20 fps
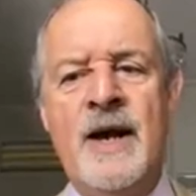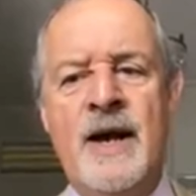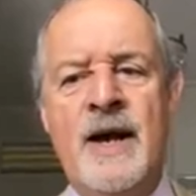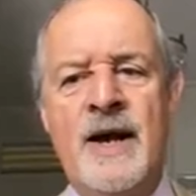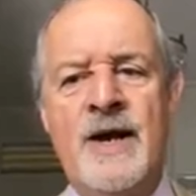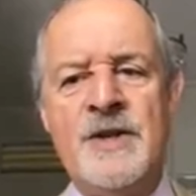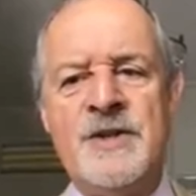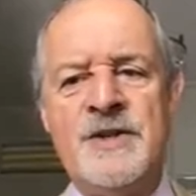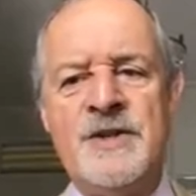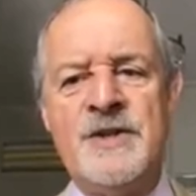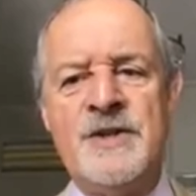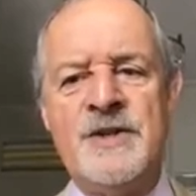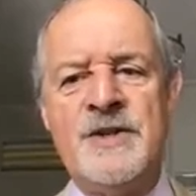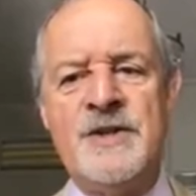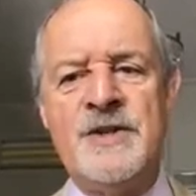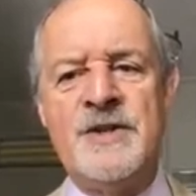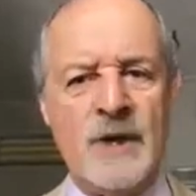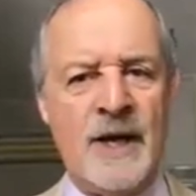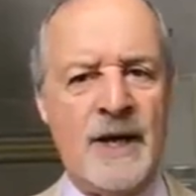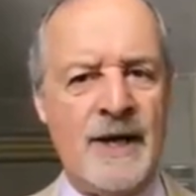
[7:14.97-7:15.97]
uh,
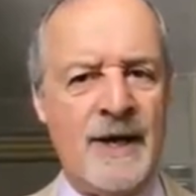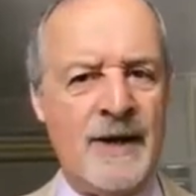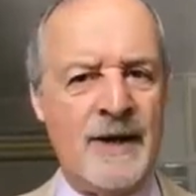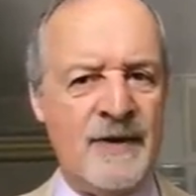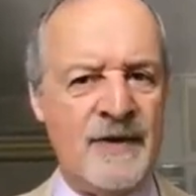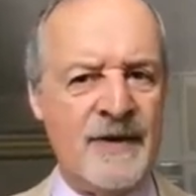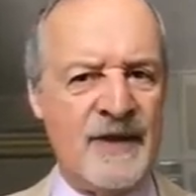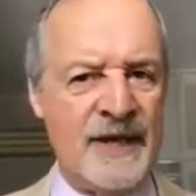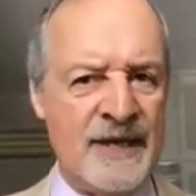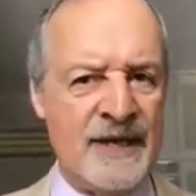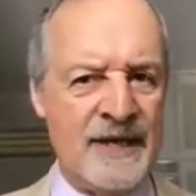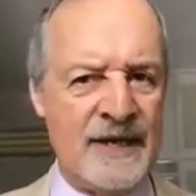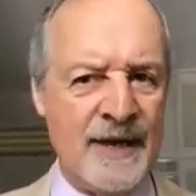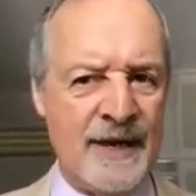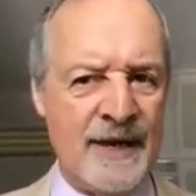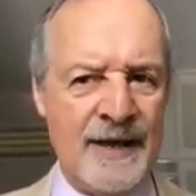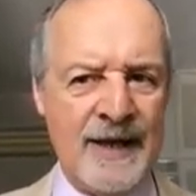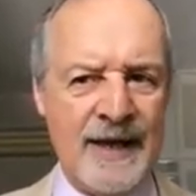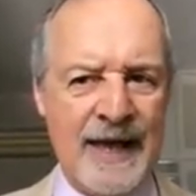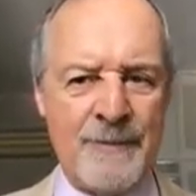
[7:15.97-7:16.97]
to uh,
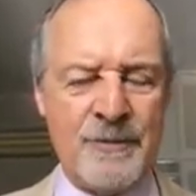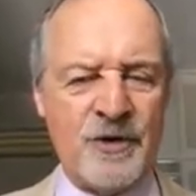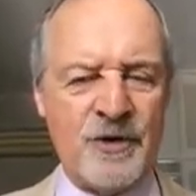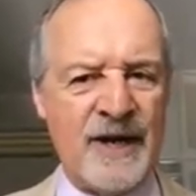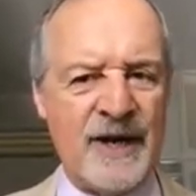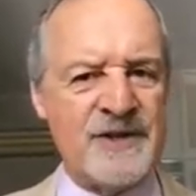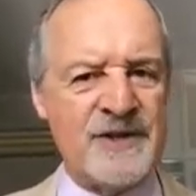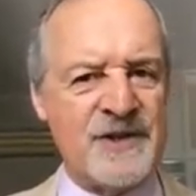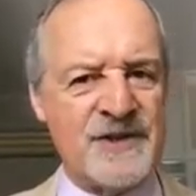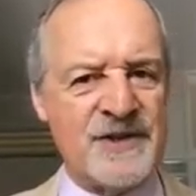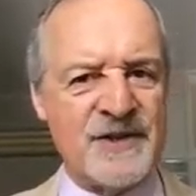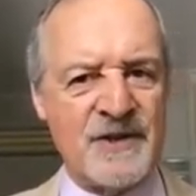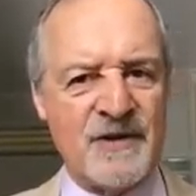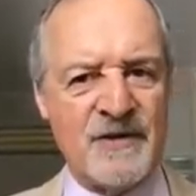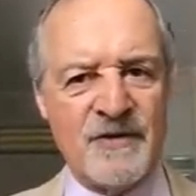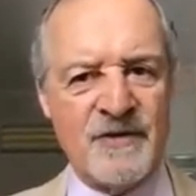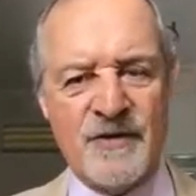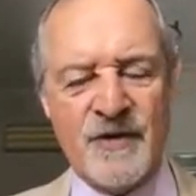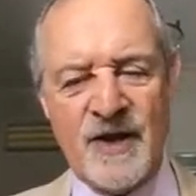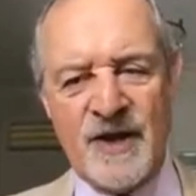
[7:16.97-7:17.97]
the uh, apparatus
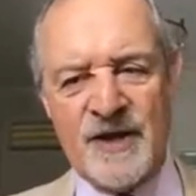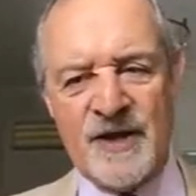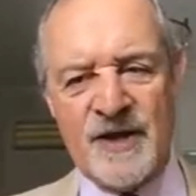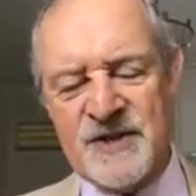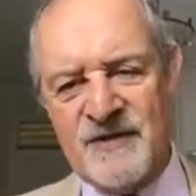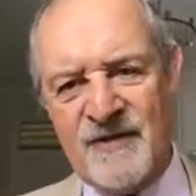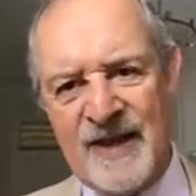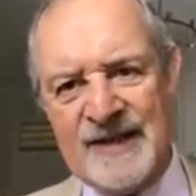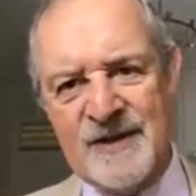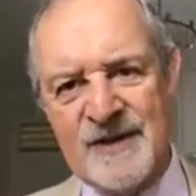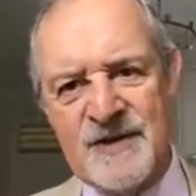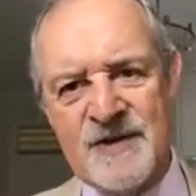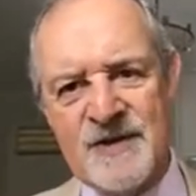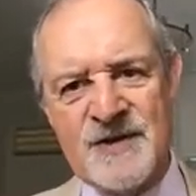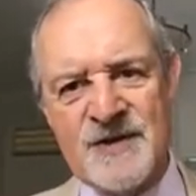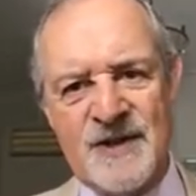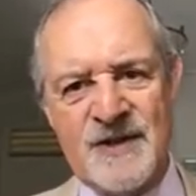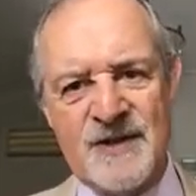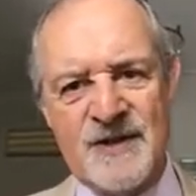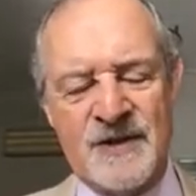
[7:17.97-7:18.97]
of
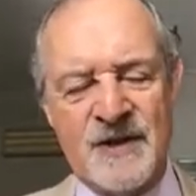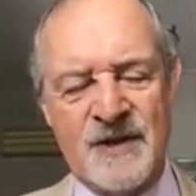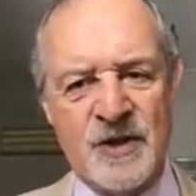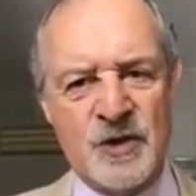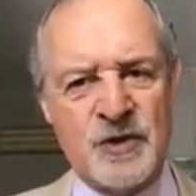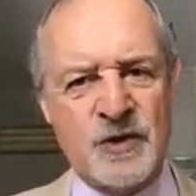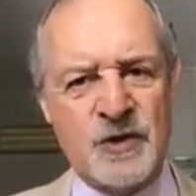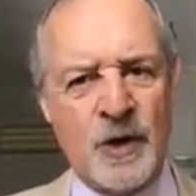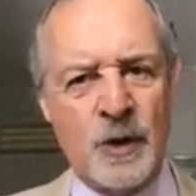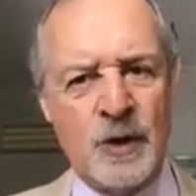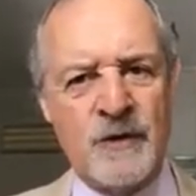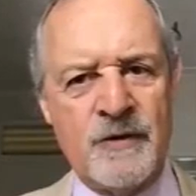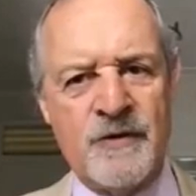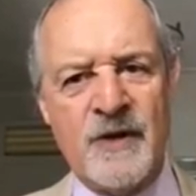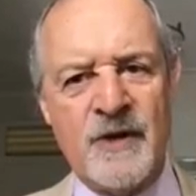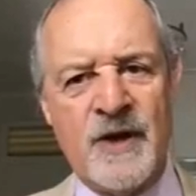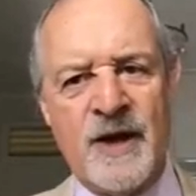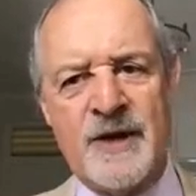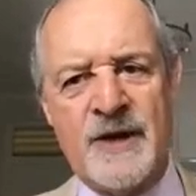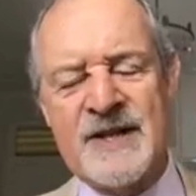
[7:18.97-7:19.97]
surveillance and control of
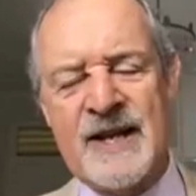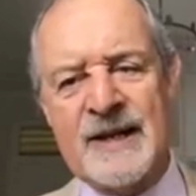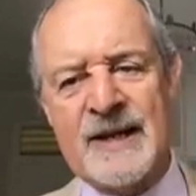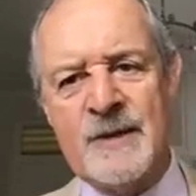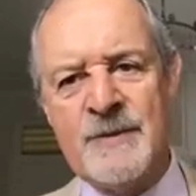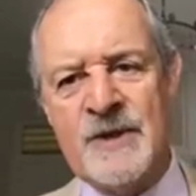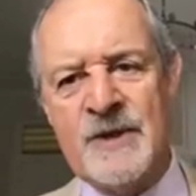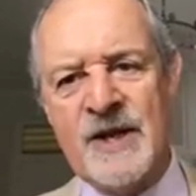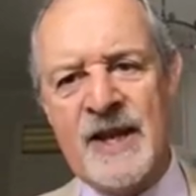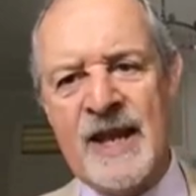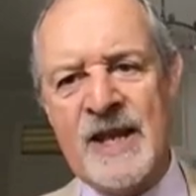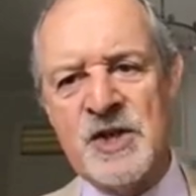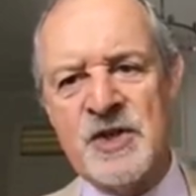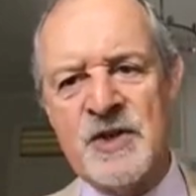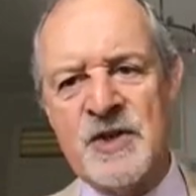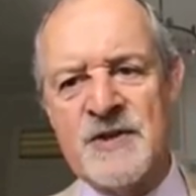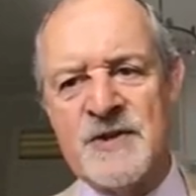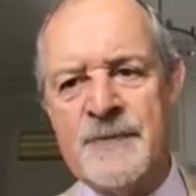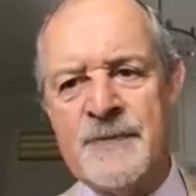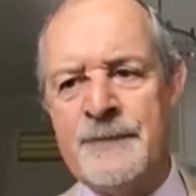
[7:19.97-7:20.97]

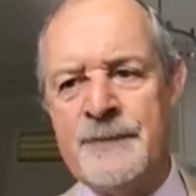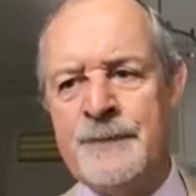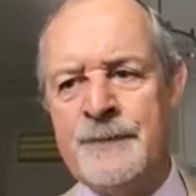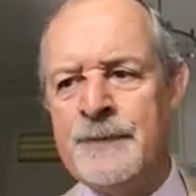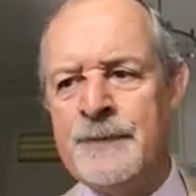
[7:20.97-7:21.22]
telecommunications.